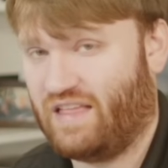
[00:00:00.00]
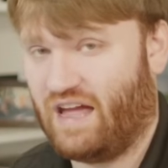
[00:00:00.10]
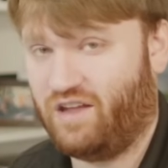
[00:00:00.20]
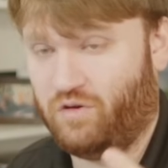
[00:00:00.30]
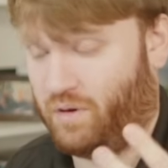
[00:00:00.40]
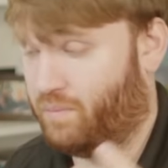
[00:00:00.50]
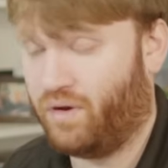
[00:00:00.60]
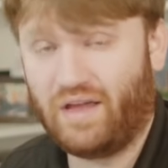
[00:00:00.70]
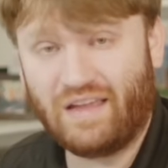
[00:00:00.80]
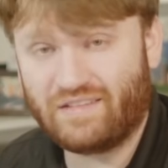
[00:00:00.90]
that you could
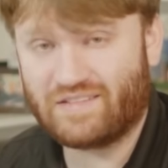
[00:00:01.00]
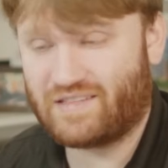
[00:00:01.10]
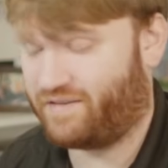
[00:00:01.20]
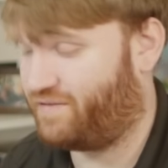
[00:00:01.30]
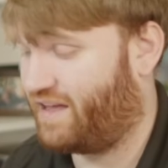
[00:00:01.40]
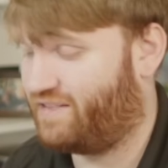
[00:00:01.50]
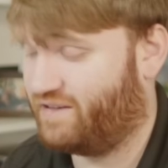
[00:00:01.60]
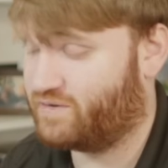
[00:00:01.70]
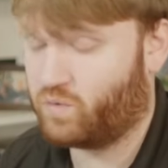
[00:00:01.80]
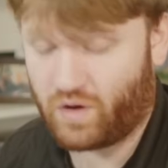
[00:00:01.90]
put into stuff like
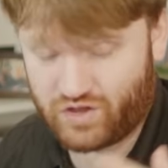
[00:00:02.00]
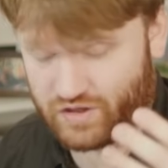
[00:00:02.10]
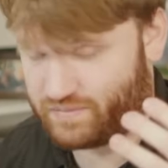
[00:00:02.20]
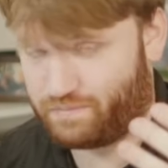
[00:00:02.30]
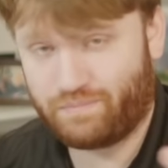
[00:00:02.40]
this, which is